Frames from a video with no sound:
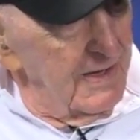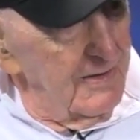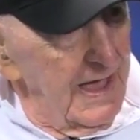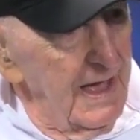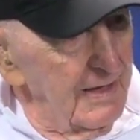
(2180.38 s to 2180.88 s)

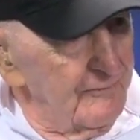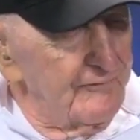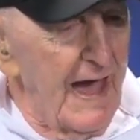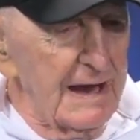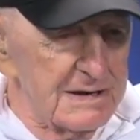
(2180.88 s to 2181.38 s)
Yeah, in
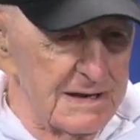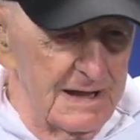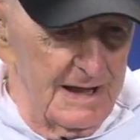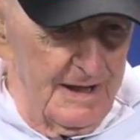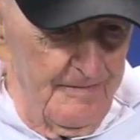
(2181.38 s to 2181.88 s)
fact,
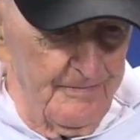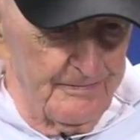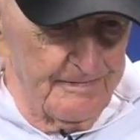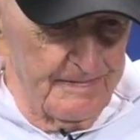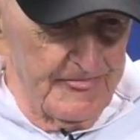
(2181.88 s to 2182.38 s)
I'm
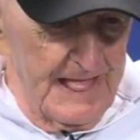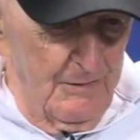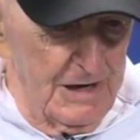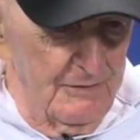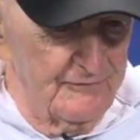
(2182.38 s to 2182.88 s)

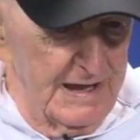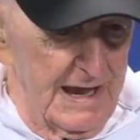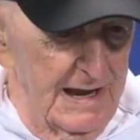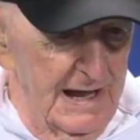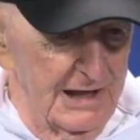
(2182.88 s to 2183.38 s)
in a
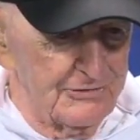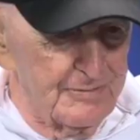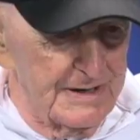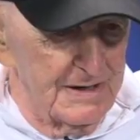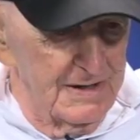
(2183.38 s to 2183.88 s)
VA
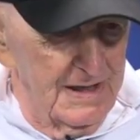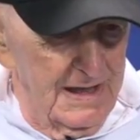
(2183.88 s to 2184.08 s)
hospital,